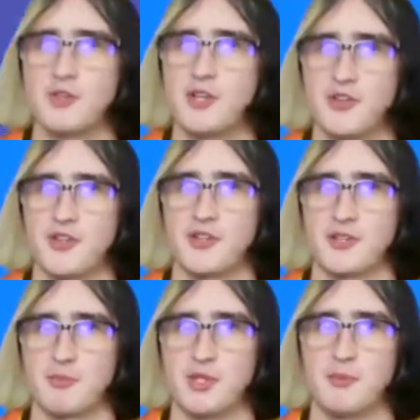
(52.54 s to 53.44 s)
anything
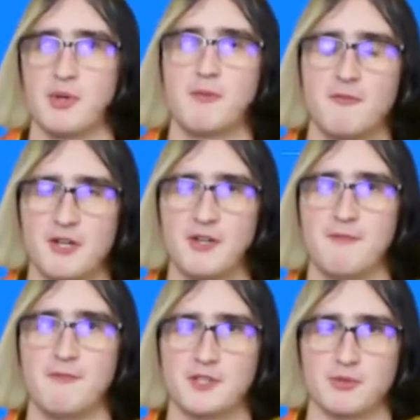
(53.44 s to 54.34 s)
like me, but I'm a very
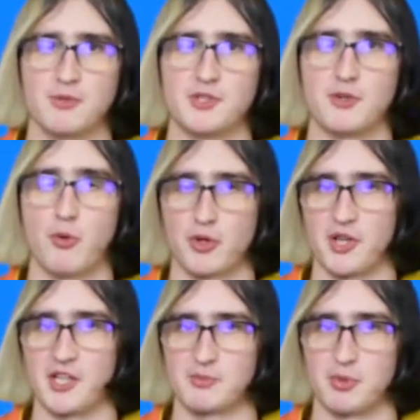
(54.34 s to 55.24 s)
visually
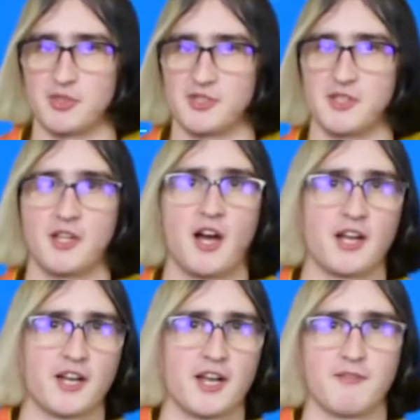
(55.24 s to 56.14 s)
organized person. I
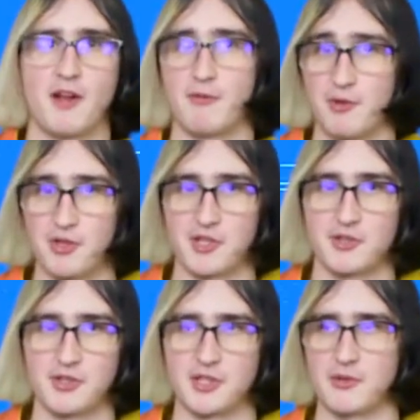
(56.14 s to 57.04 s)
gotta have everything
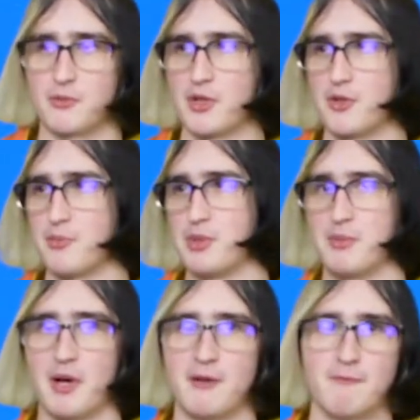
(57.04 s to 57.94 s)
clean, whether it be my